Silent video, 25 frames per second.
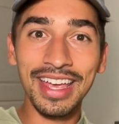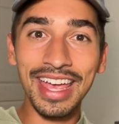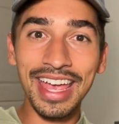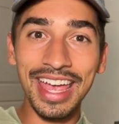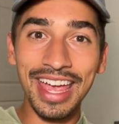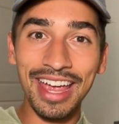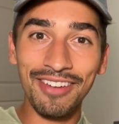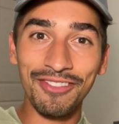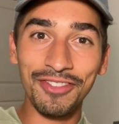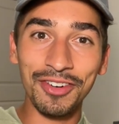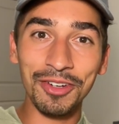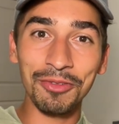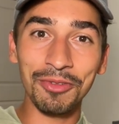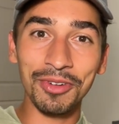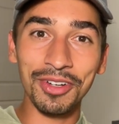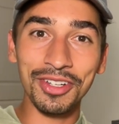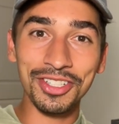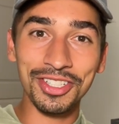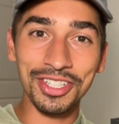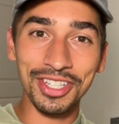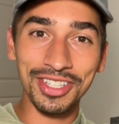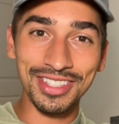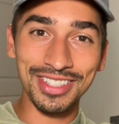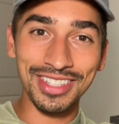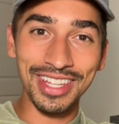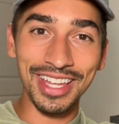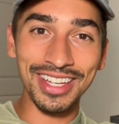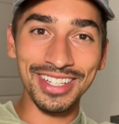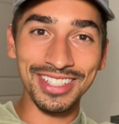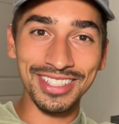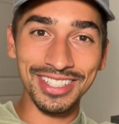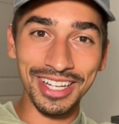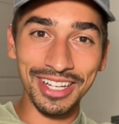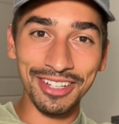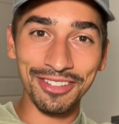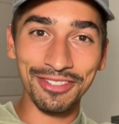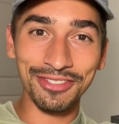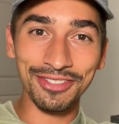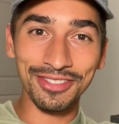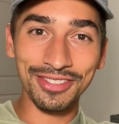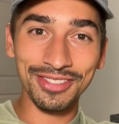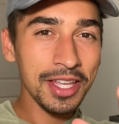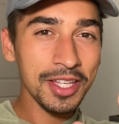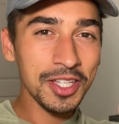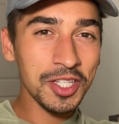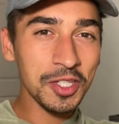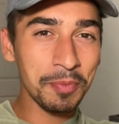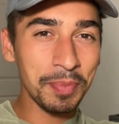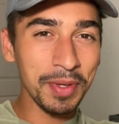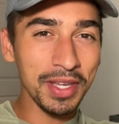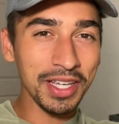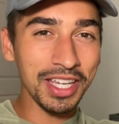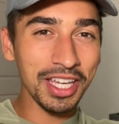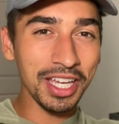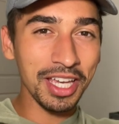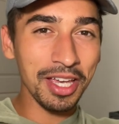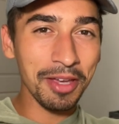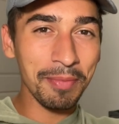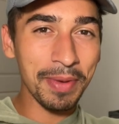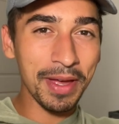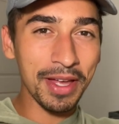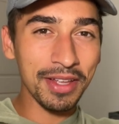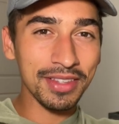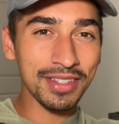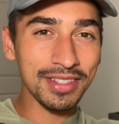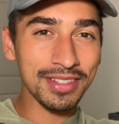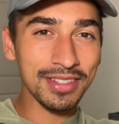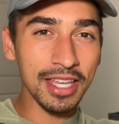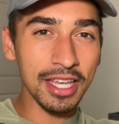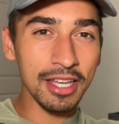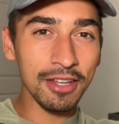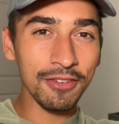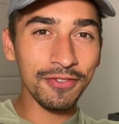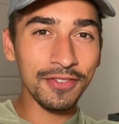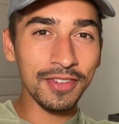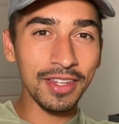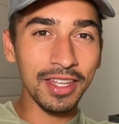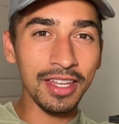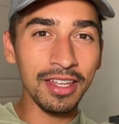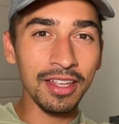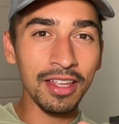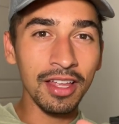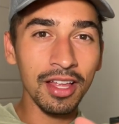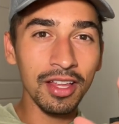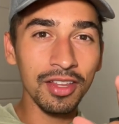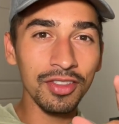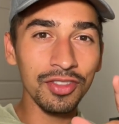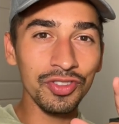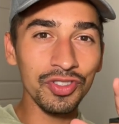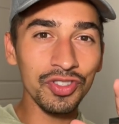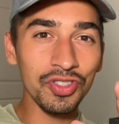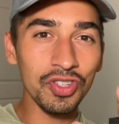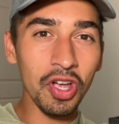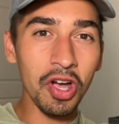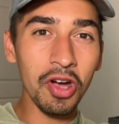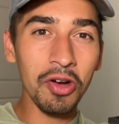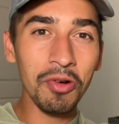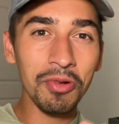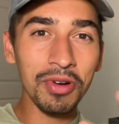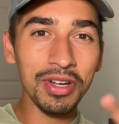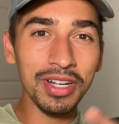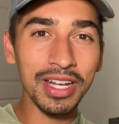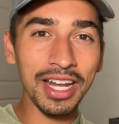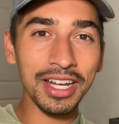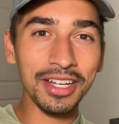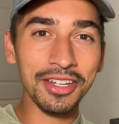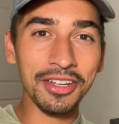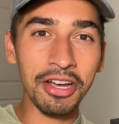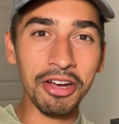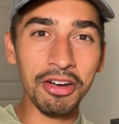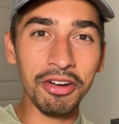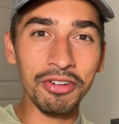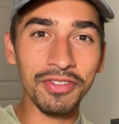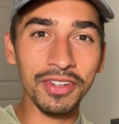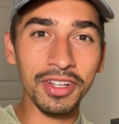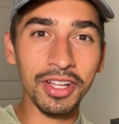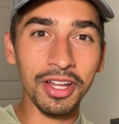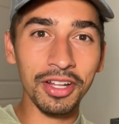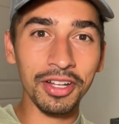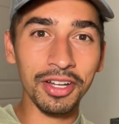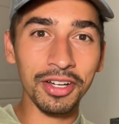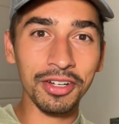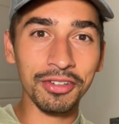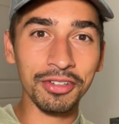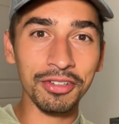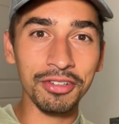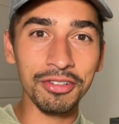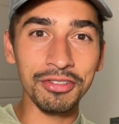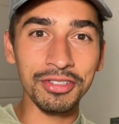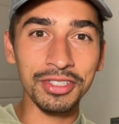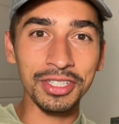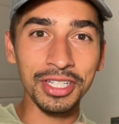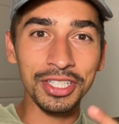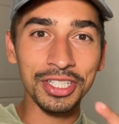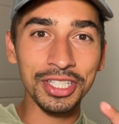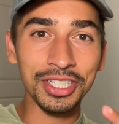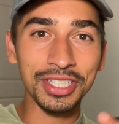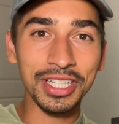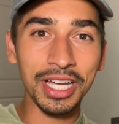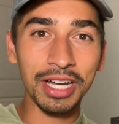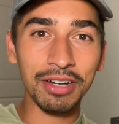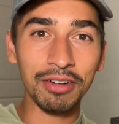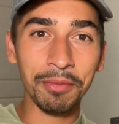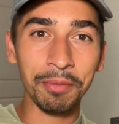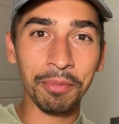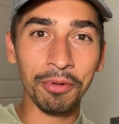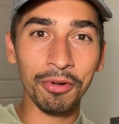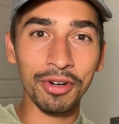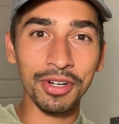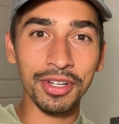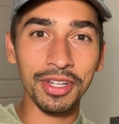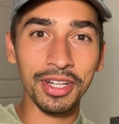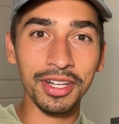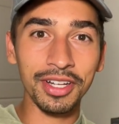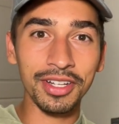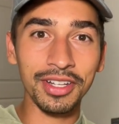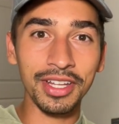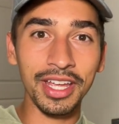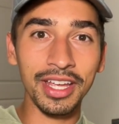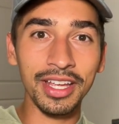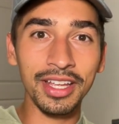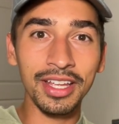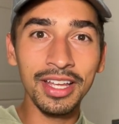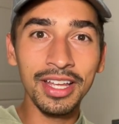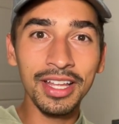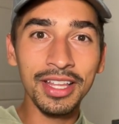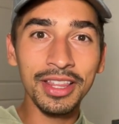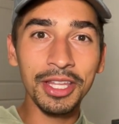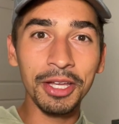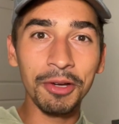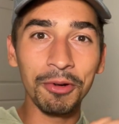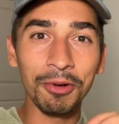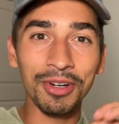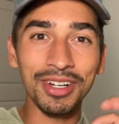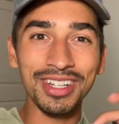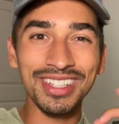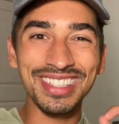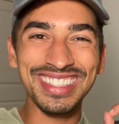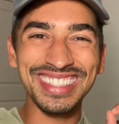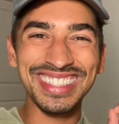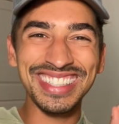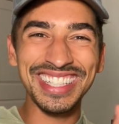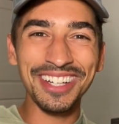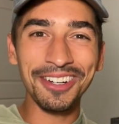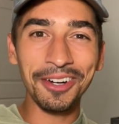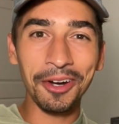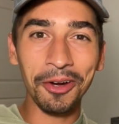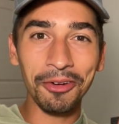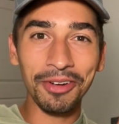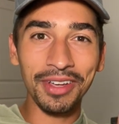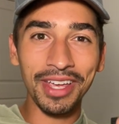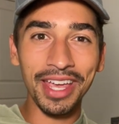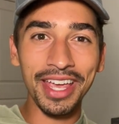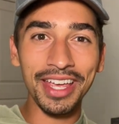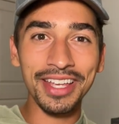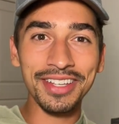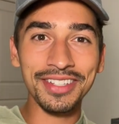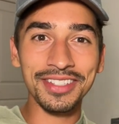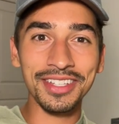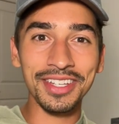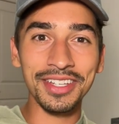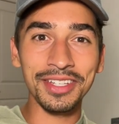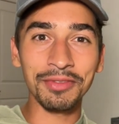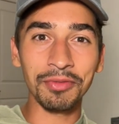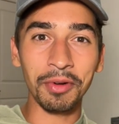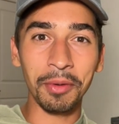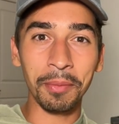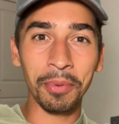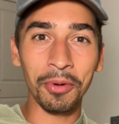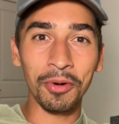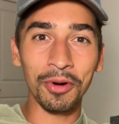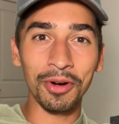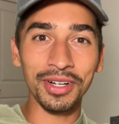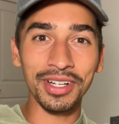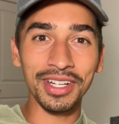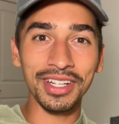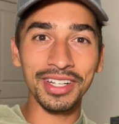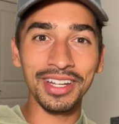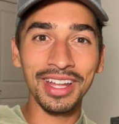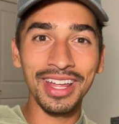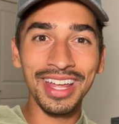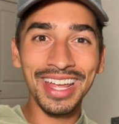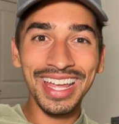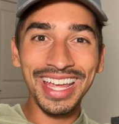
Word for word: Everyone should stay safe. Speaking about safety, no one had COVID on our cruise. It just got reported the other day. There were 0 cases reported